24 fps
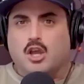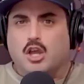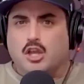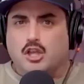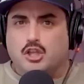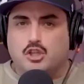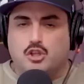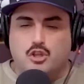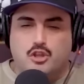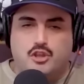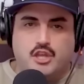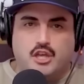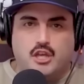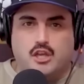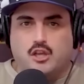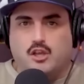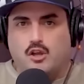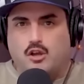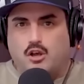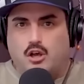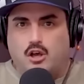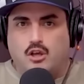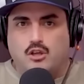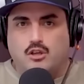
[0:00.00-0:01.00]
You think uh,
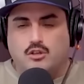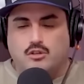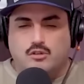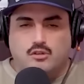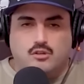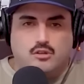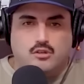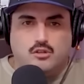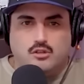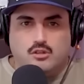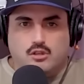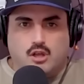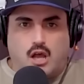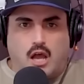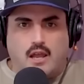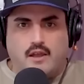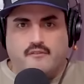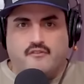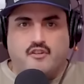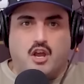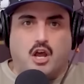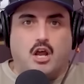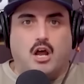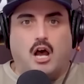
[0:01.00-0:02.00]

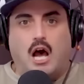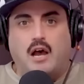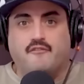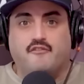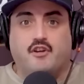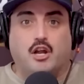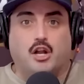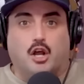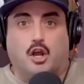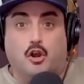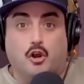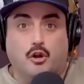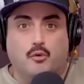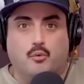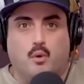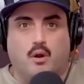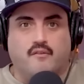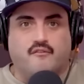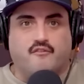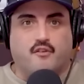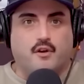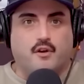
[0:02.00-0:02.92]
I've got I've got a good one for